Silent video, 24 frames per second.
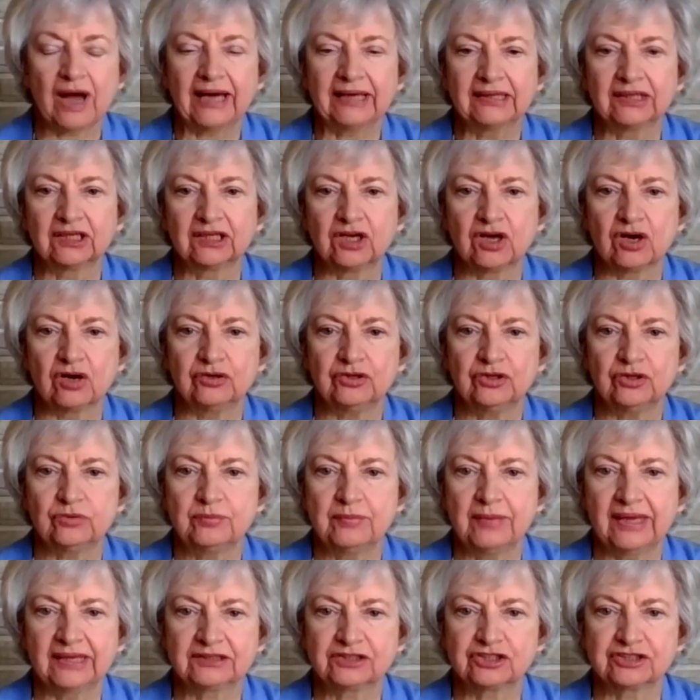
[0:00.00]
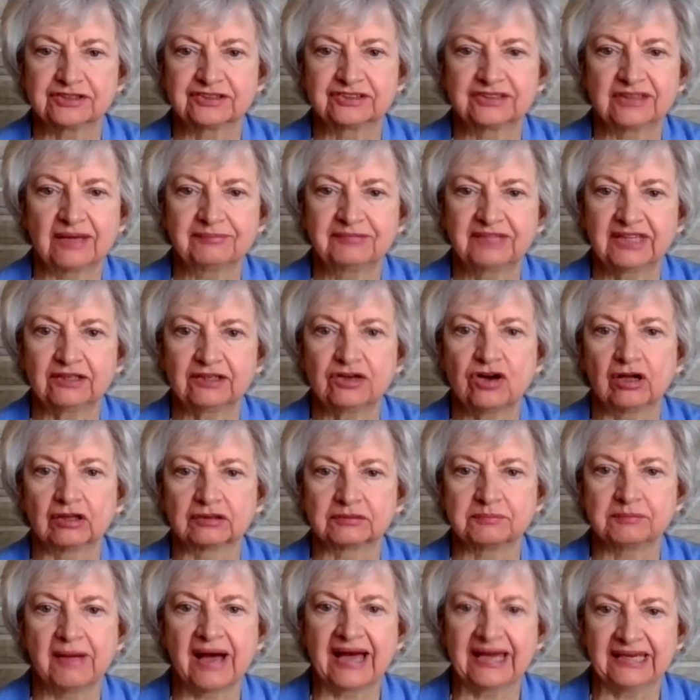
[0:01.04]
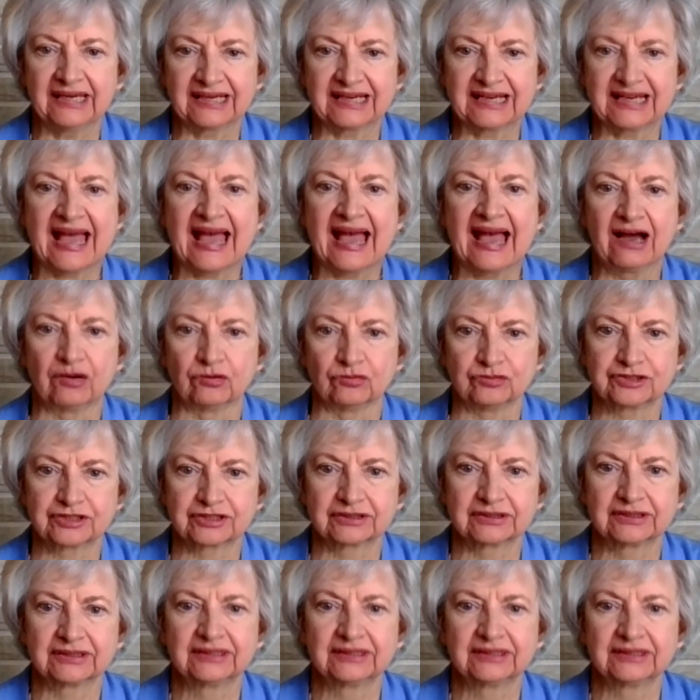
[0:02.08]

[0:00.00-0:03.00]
while ago, you mentioned something called My Account.